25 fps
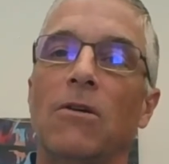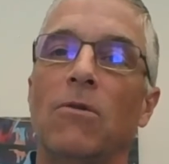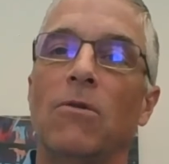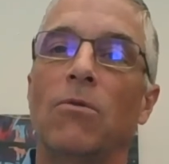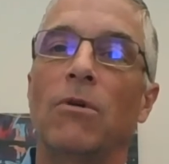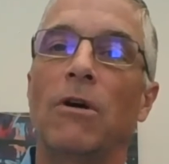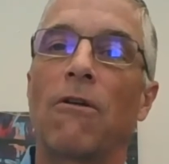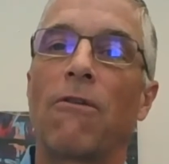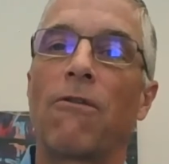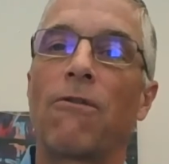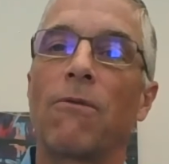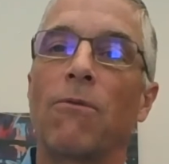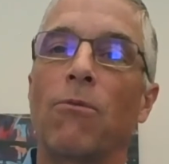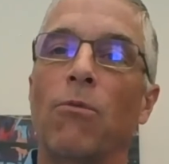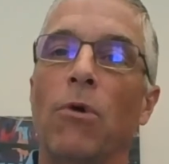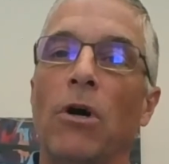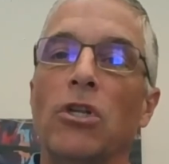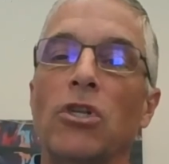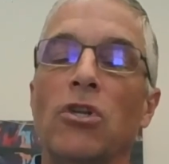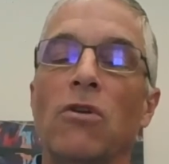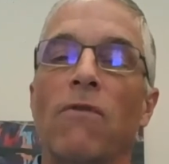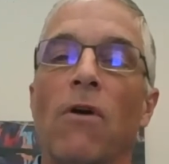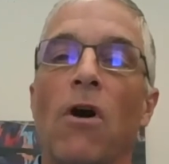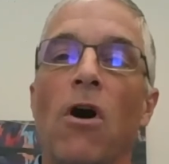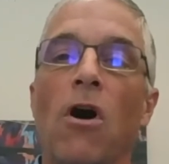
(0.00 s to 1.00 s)
with
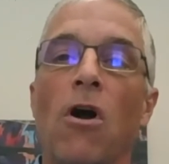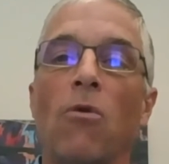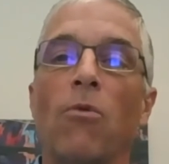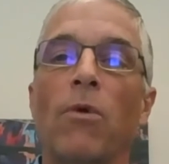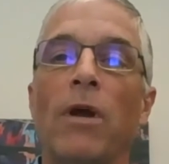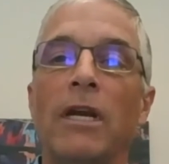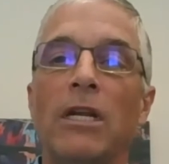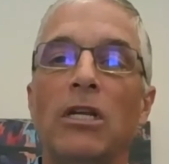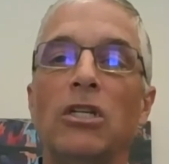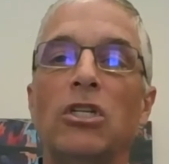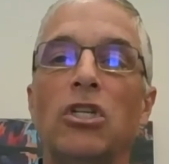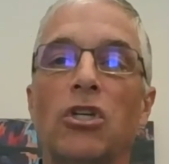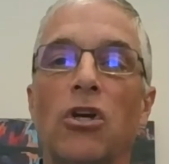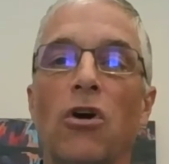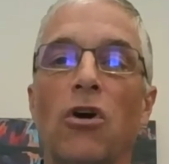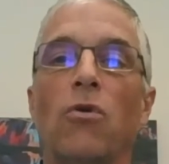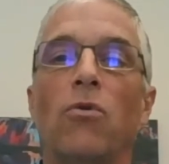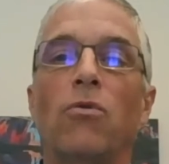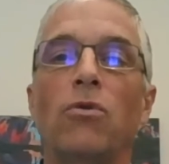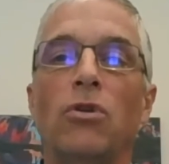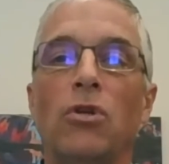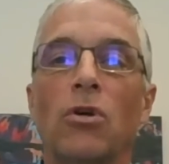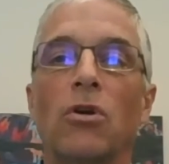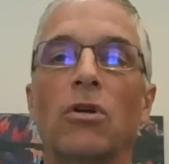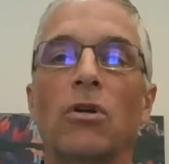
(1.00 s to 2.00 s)
what you've already
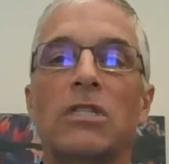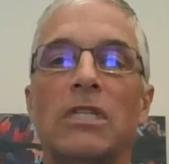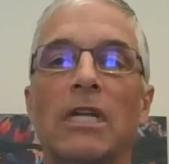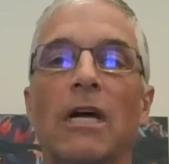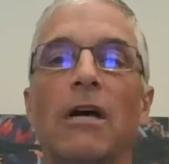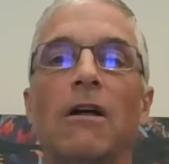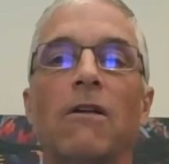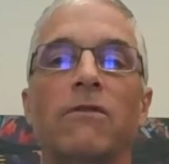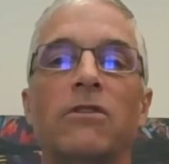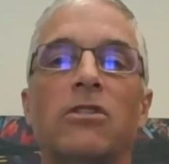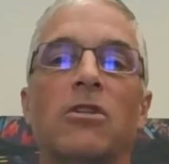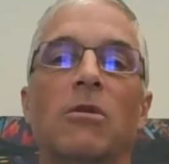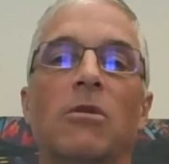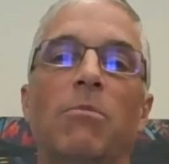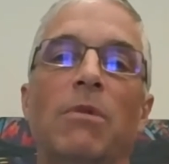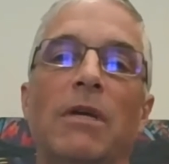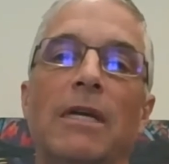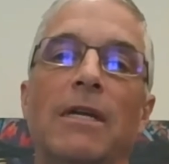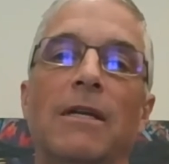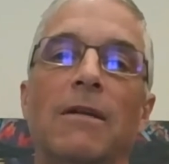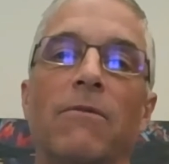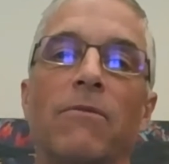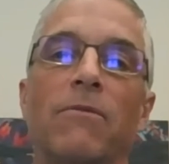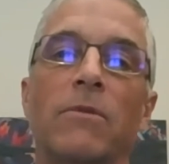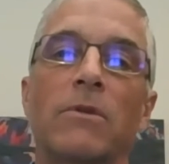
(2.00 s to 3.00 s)
shown yourselves to
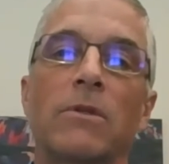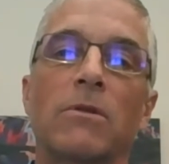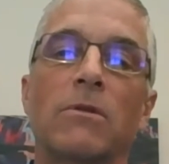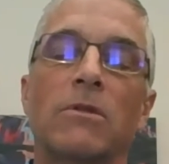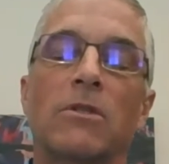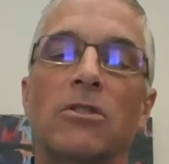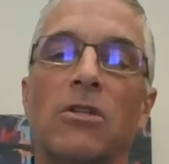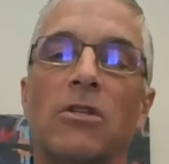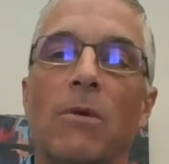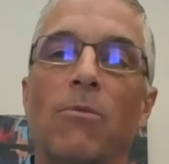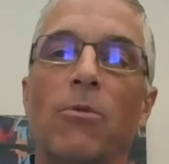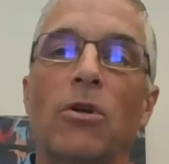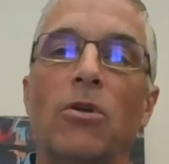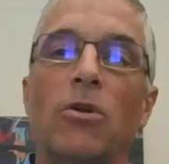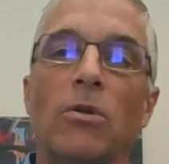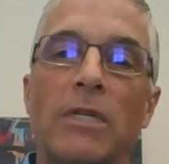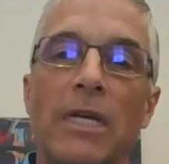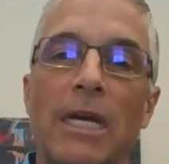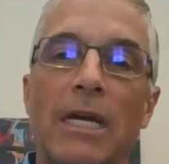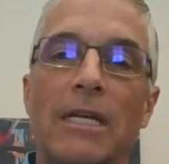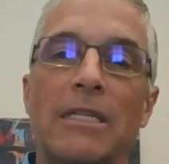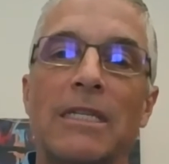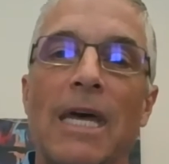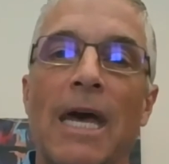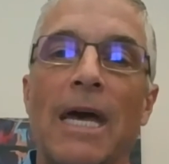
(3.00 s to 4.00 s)
be someone who
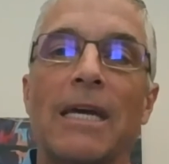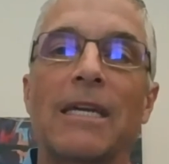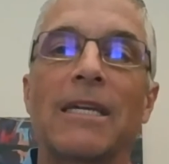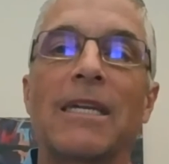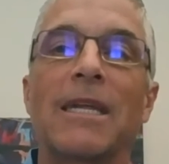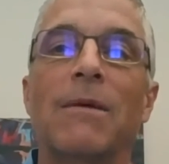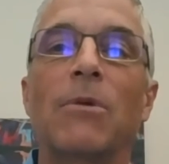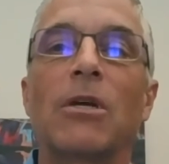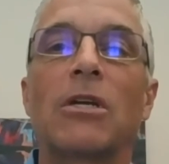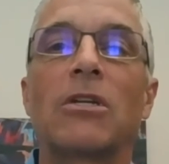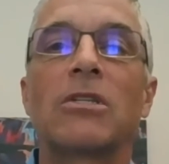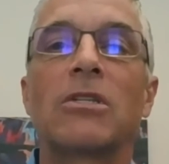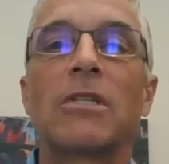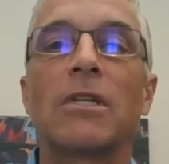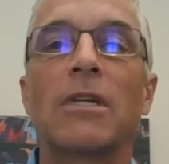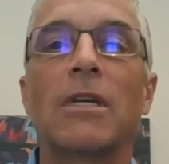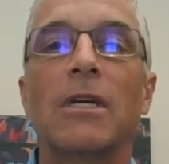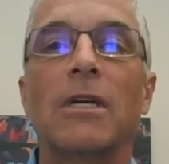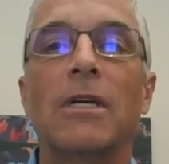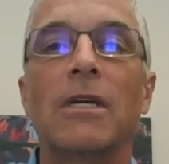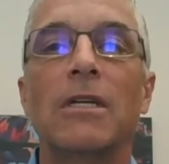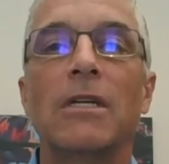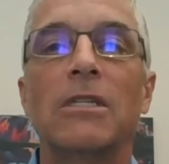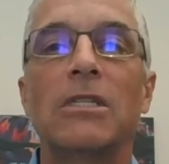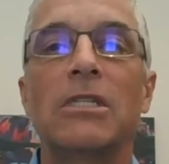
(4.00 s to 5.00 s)
takes academics
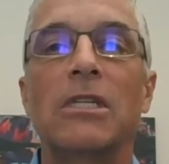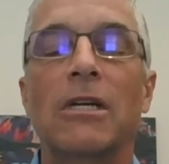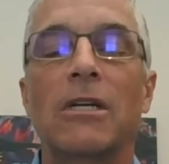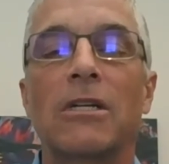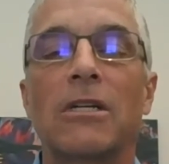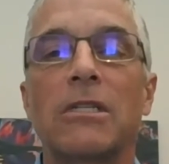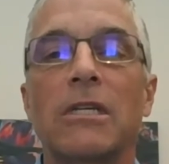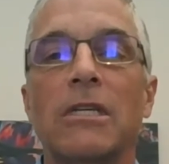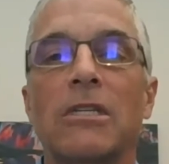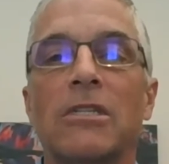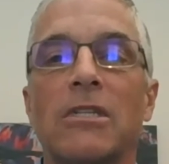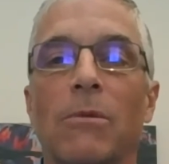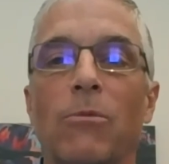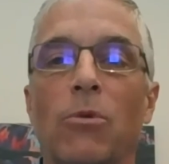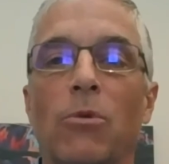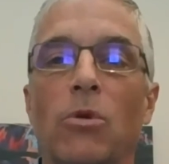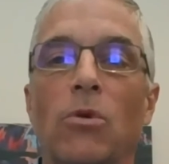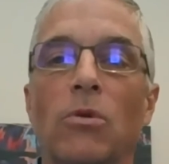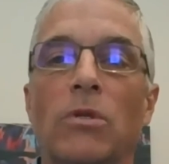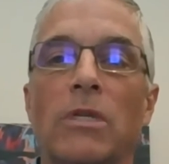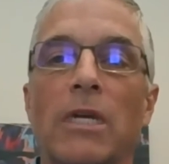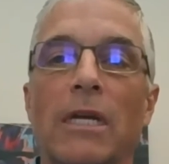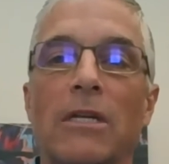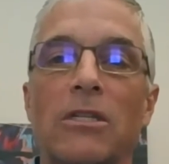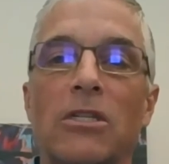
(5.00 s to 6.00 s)
seriously, someone
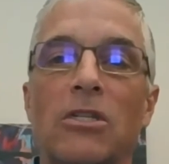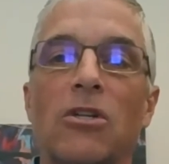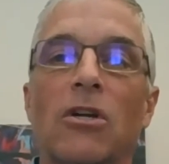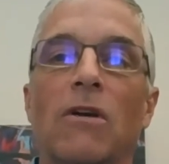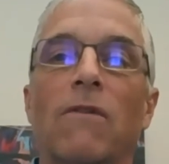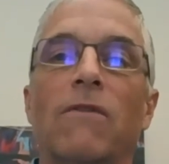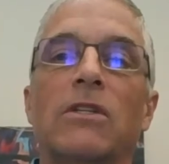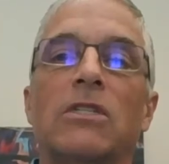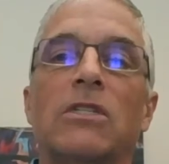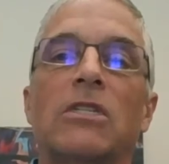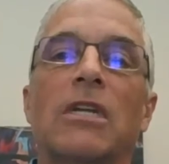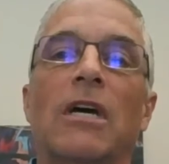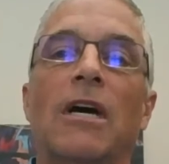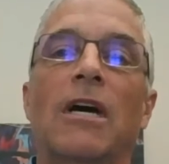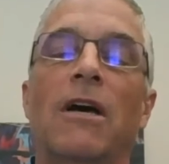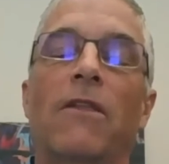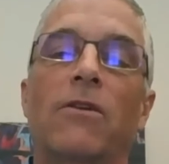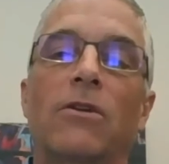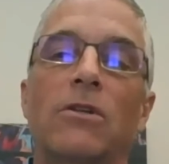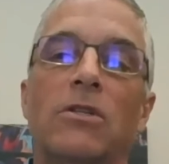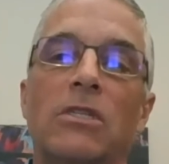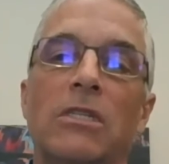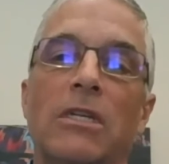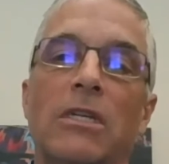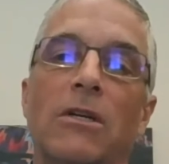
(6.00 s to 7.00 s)
who takes service to
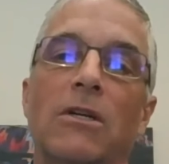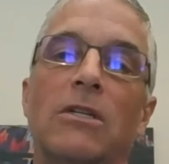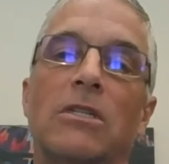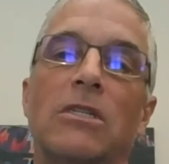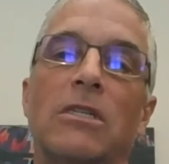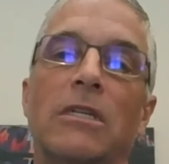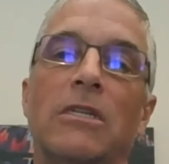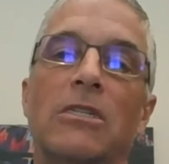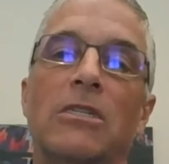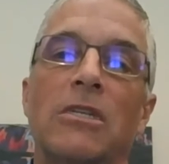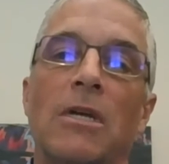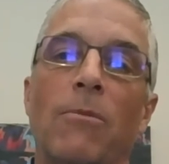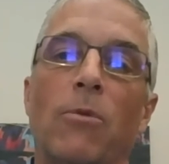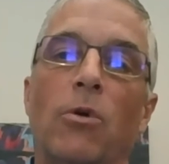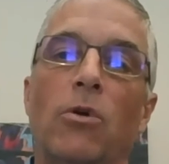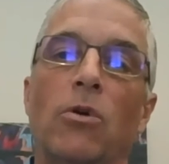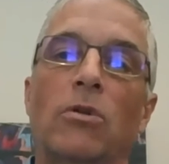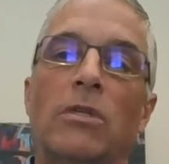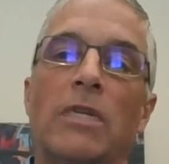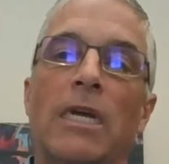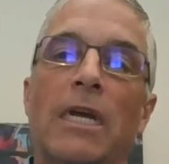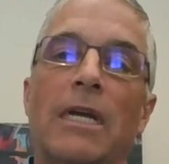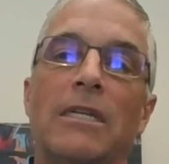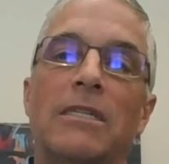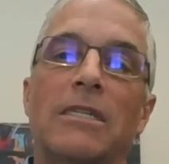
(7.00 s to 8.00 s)
others seriously, someone who
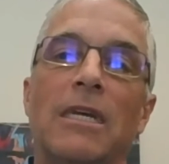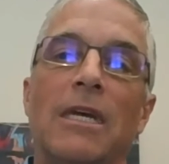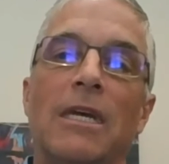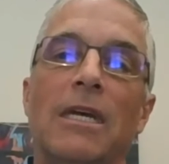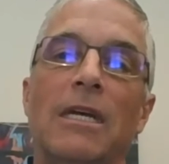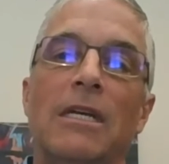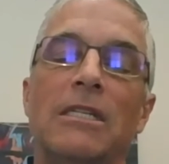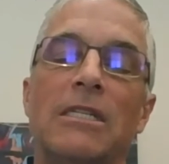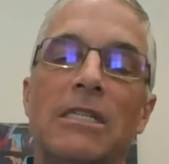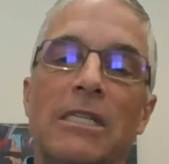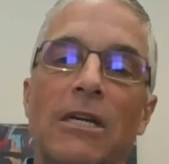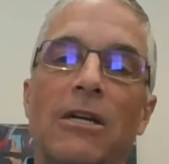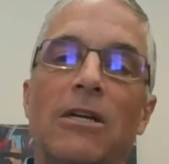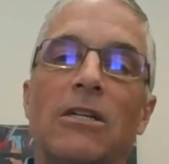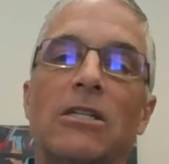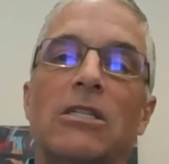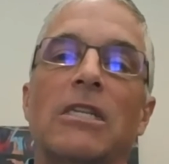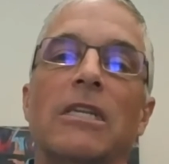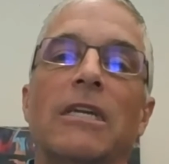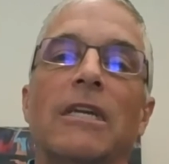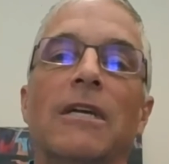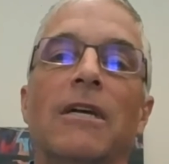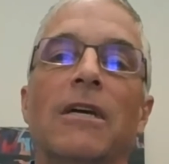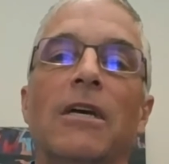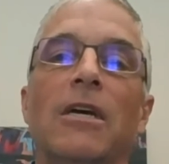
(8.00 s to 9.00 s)
takes
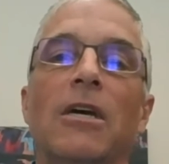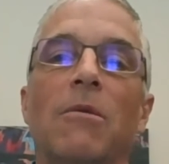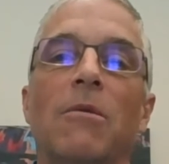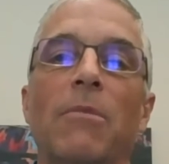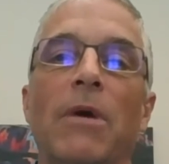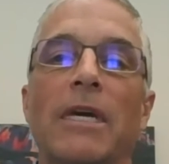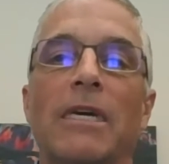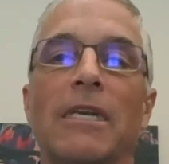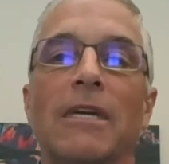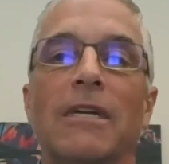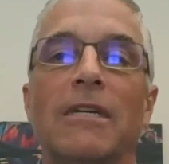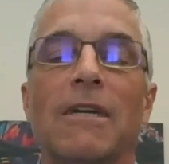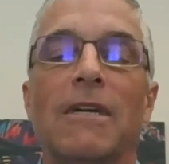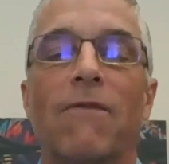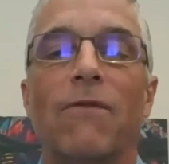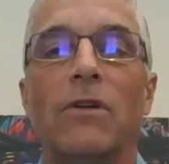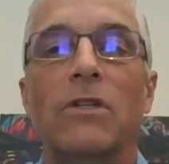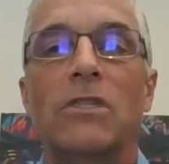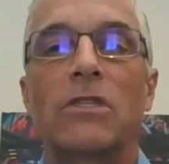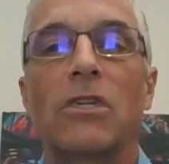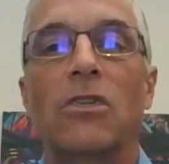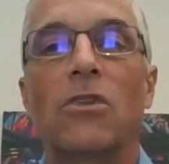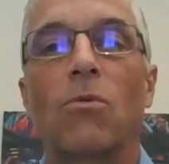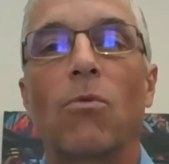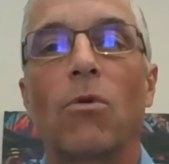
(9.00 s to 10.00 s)
seriously making a
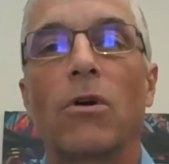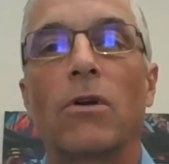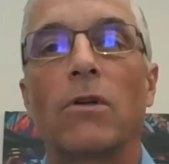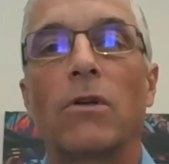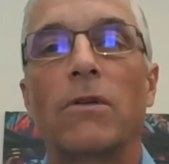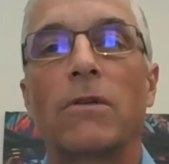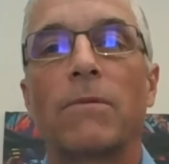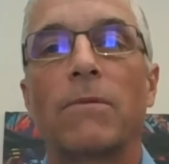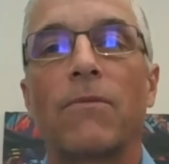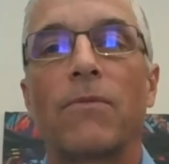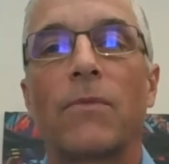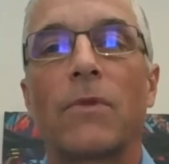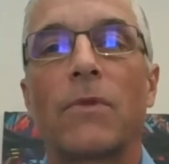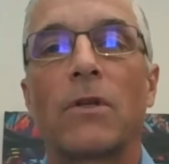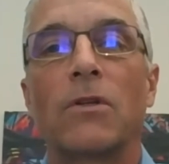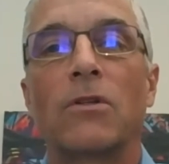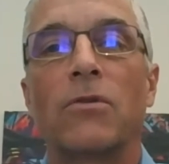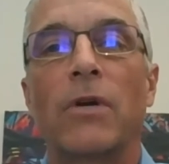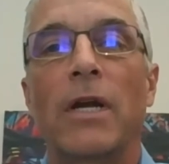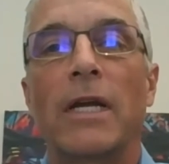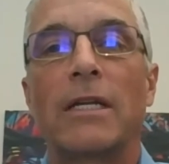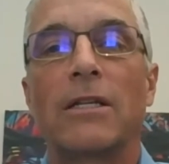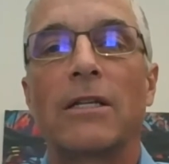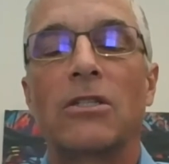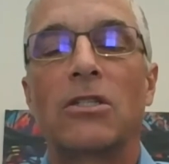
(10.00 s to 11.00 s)
difference in the world.
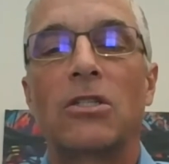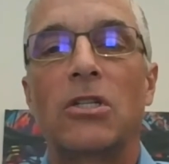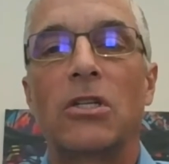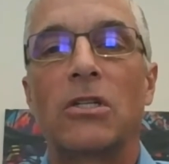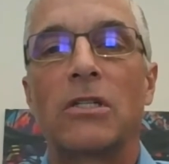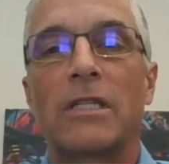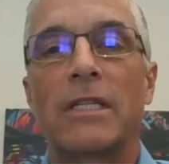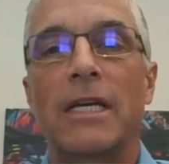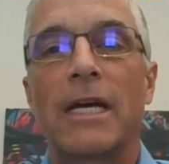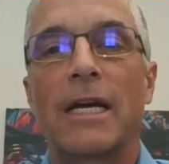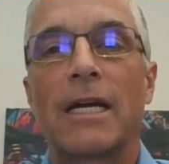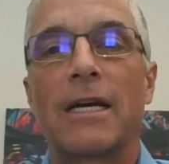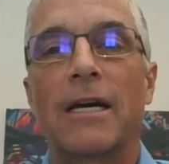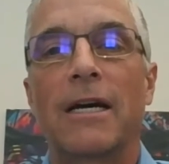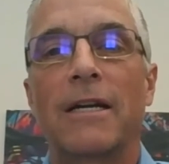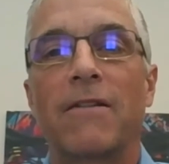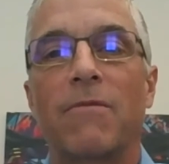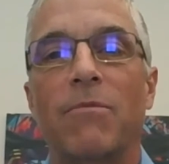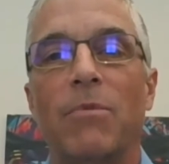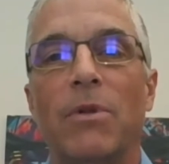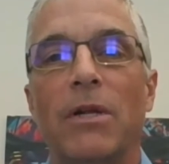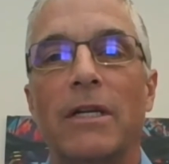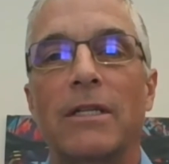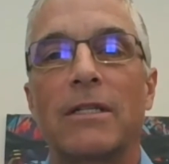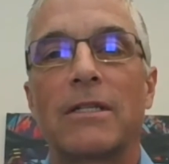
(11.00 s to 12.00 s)
Drake it's just that kind
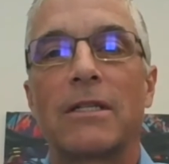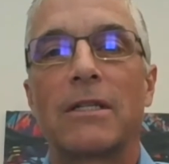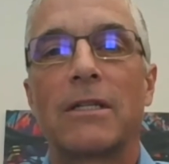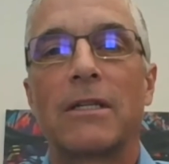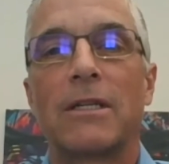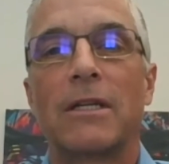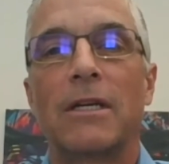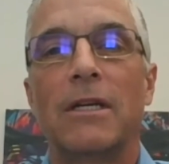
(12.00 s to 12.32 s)
of place.